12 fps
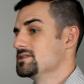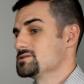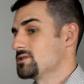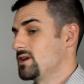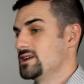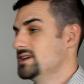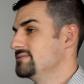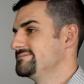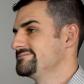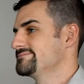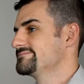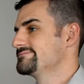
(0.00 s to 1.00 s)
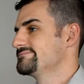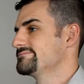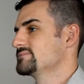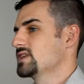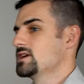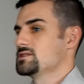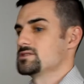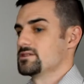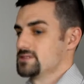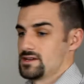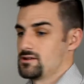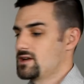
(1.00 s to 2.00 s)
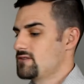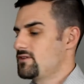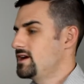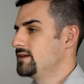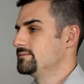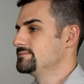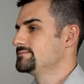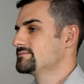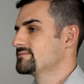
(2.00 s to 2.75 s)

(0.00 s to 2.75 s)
So I did. So I was like, okay, fine.